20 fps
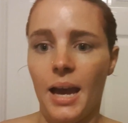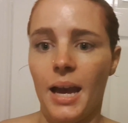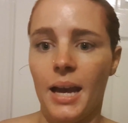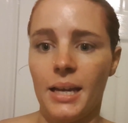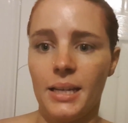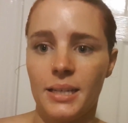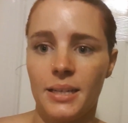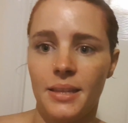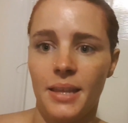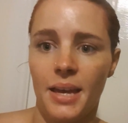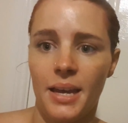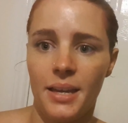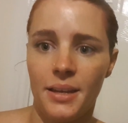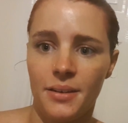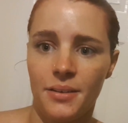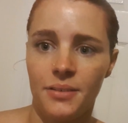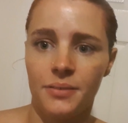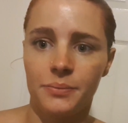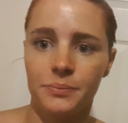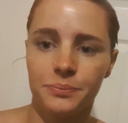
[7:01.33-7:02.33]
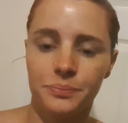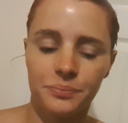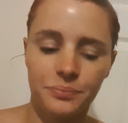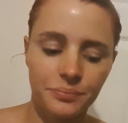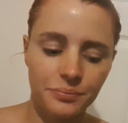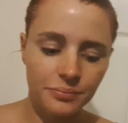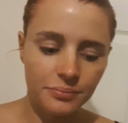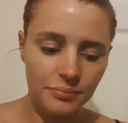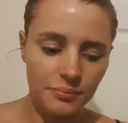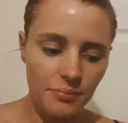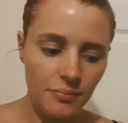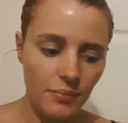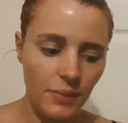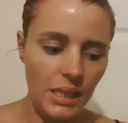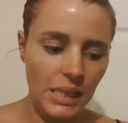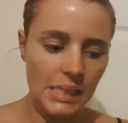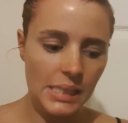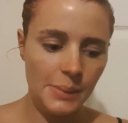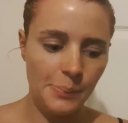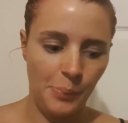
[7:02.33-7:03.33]
and then
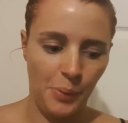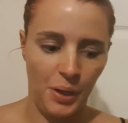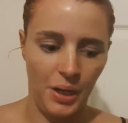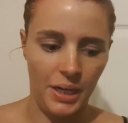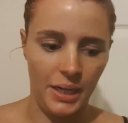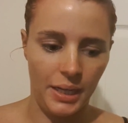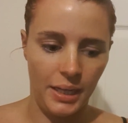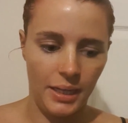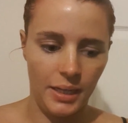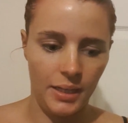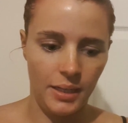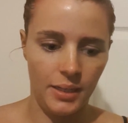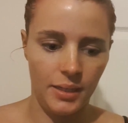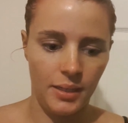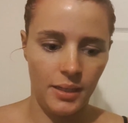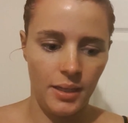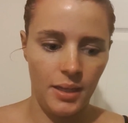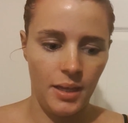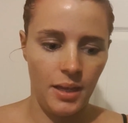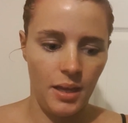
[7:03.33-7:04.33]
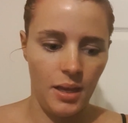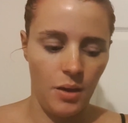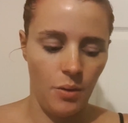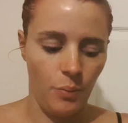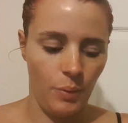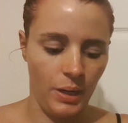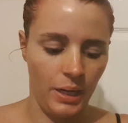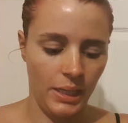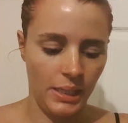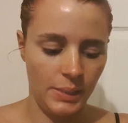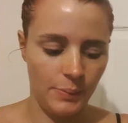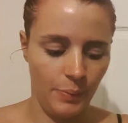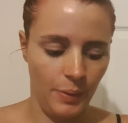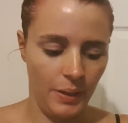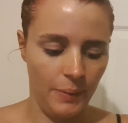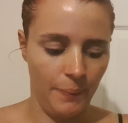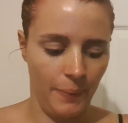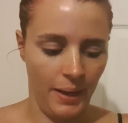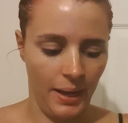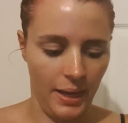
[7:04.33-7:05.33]
sprayed it, when I
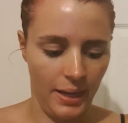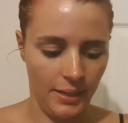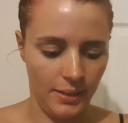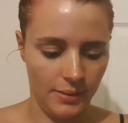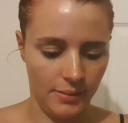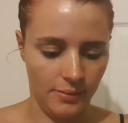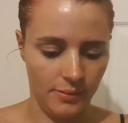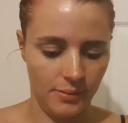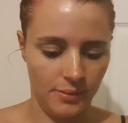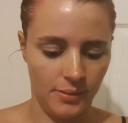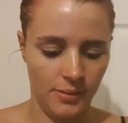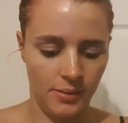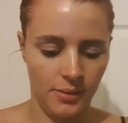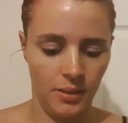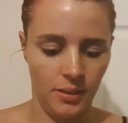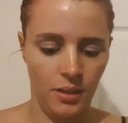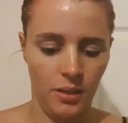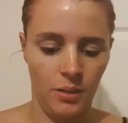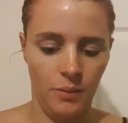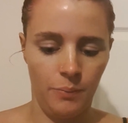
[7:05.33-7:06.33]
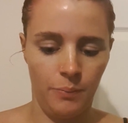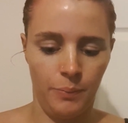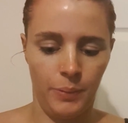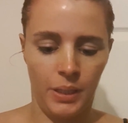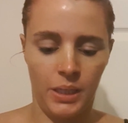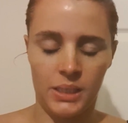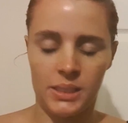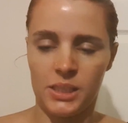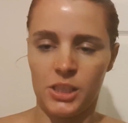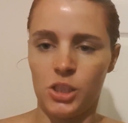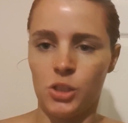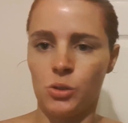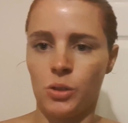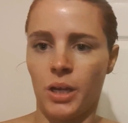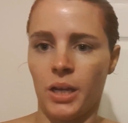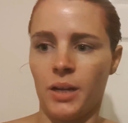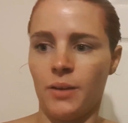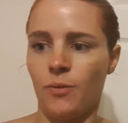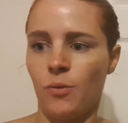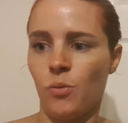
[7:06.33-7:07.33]
sprayed my hands, because I just
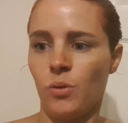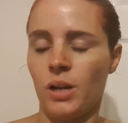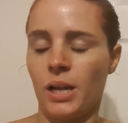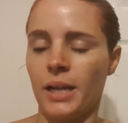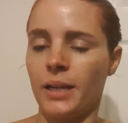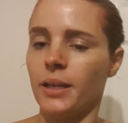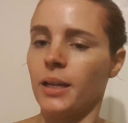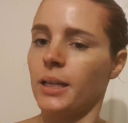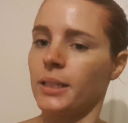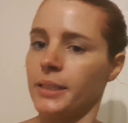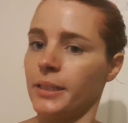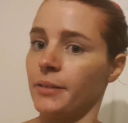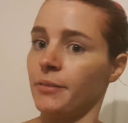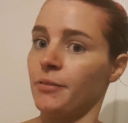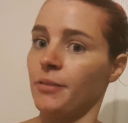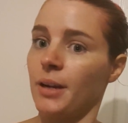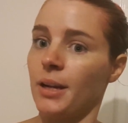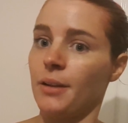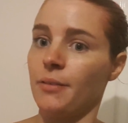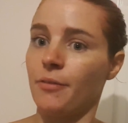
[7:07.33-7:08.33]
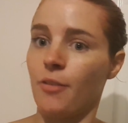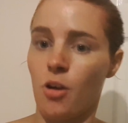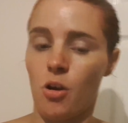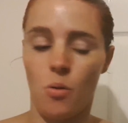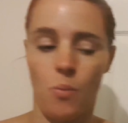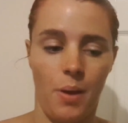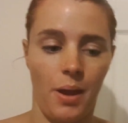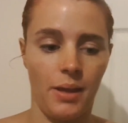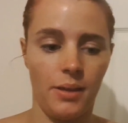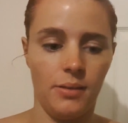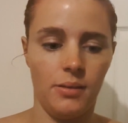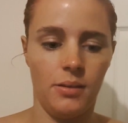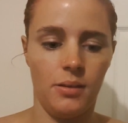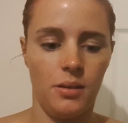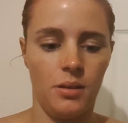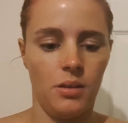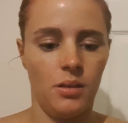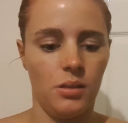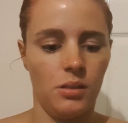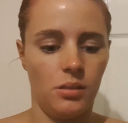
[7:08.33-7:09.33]
kind of like, I did it really far away,
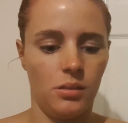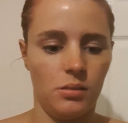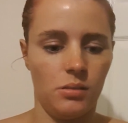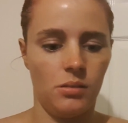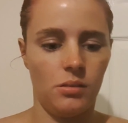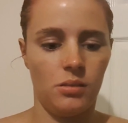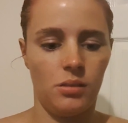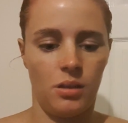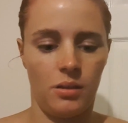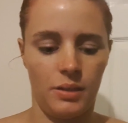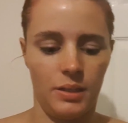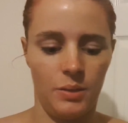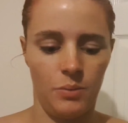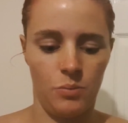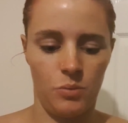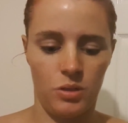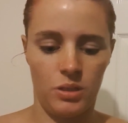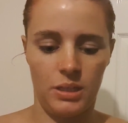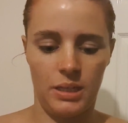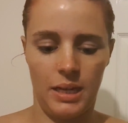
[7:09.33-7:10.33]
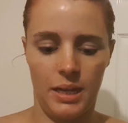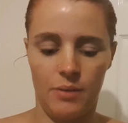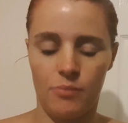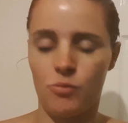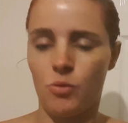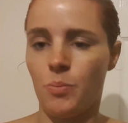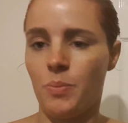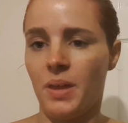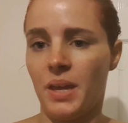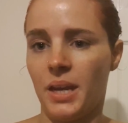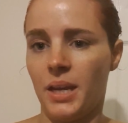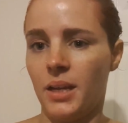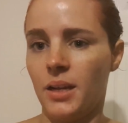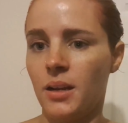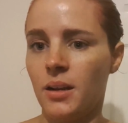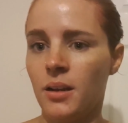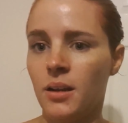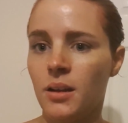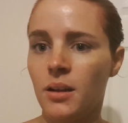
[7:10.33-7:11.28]
so I didn't want to like rub that in,